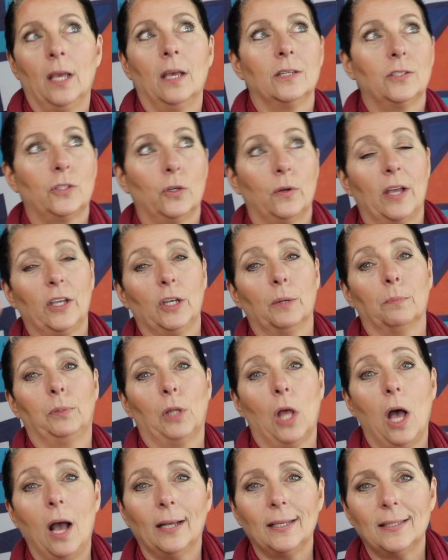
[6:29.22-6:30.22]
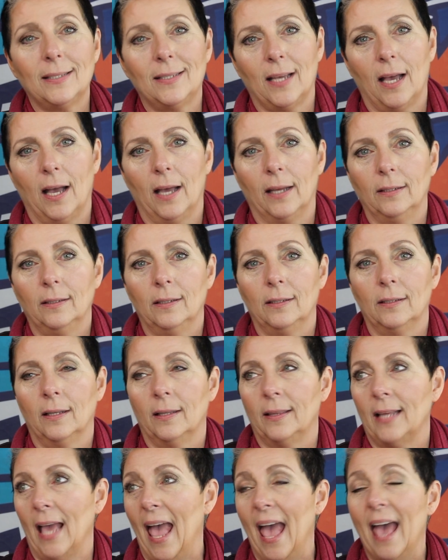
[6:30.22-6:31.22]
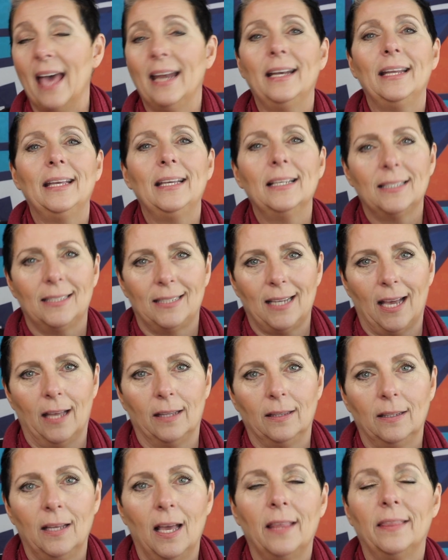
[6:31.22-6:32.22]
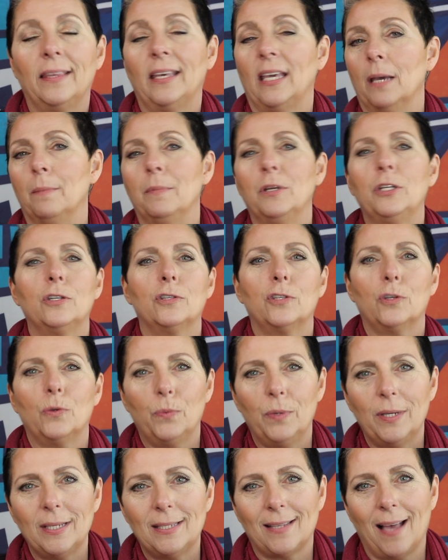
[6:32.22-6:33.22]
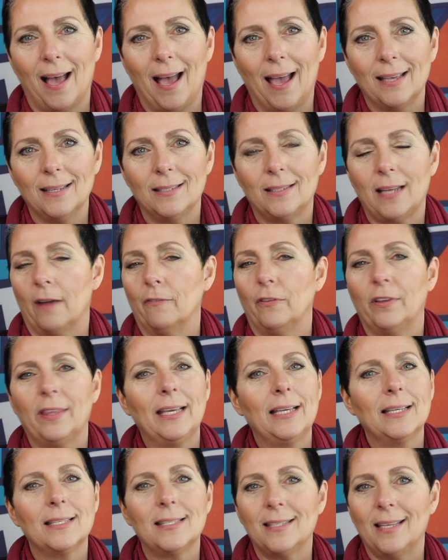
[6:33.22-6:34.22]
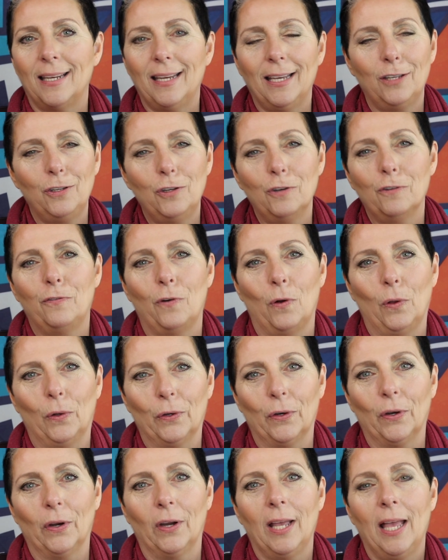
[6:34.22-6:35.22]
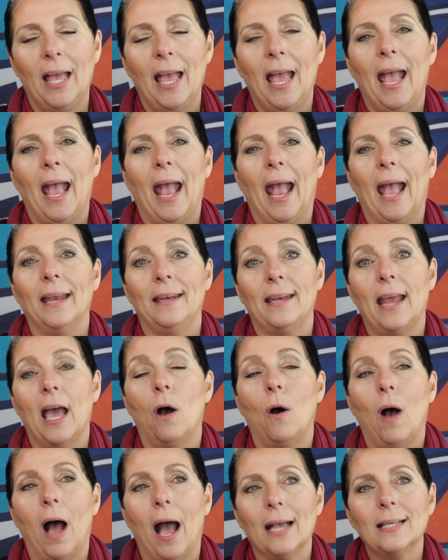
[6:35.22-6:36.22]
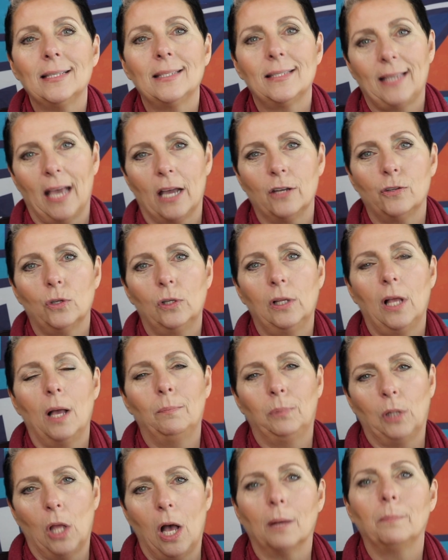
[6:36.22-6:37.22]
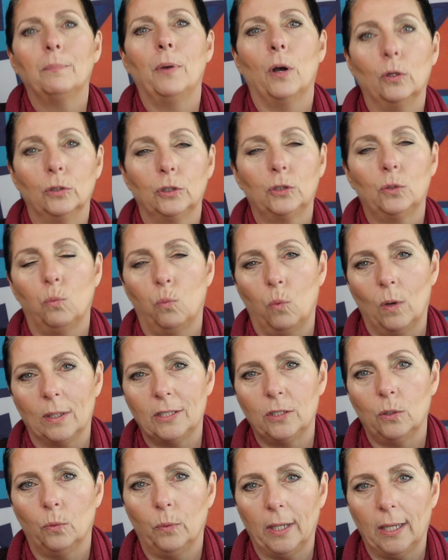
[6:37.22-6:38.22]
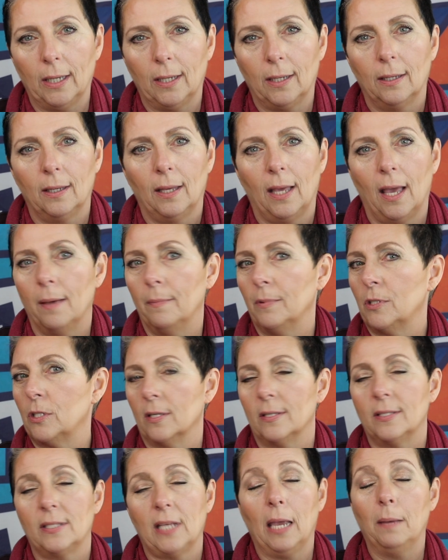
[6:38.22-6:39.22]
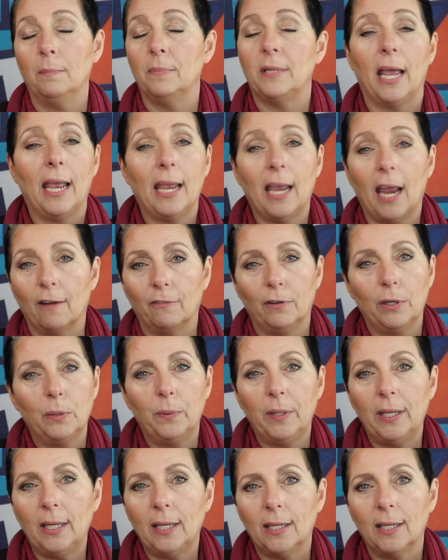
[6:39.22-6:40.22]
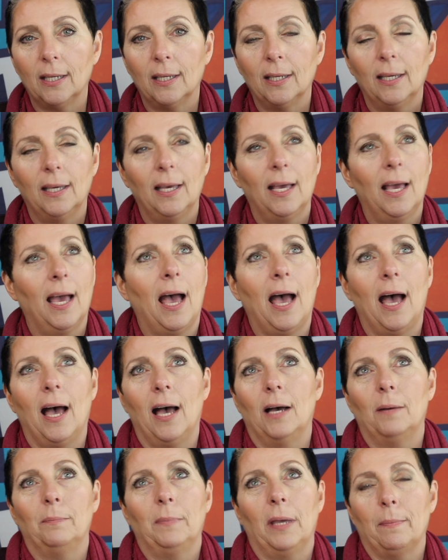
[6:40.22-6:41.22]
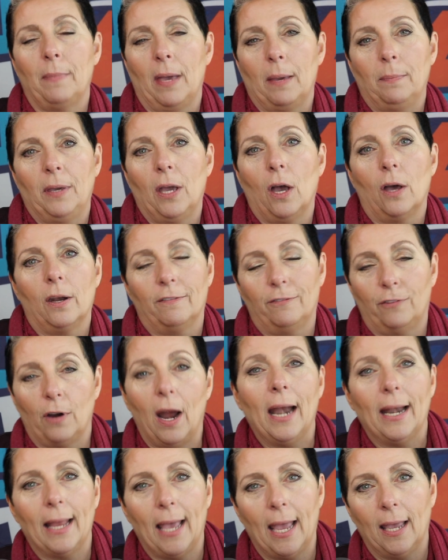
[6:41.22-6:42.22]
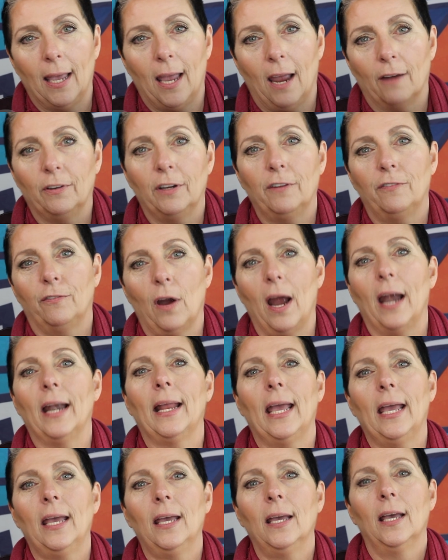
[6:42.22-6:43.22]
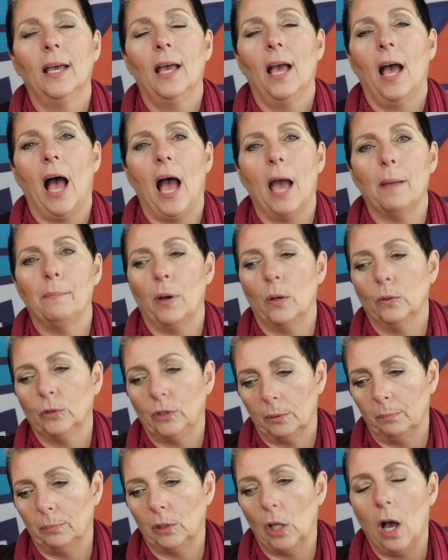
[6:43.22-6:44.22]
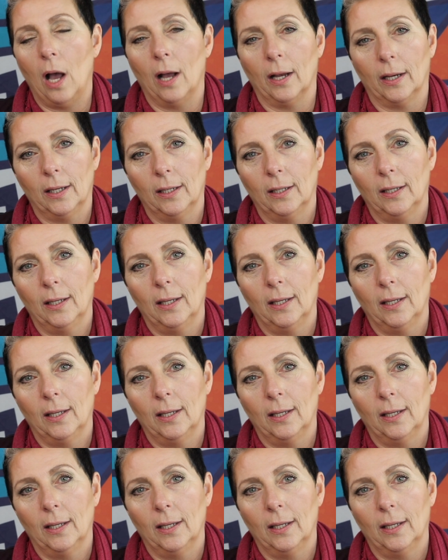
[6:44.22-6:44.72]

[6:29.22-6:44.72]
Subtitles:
so now your blog is done, the editing is done, the images are resized, everything is sitting in your folder, and now I schedule a blog post once a week. It's the same day every week. It may be on a Friday. Every Friday, I post a blog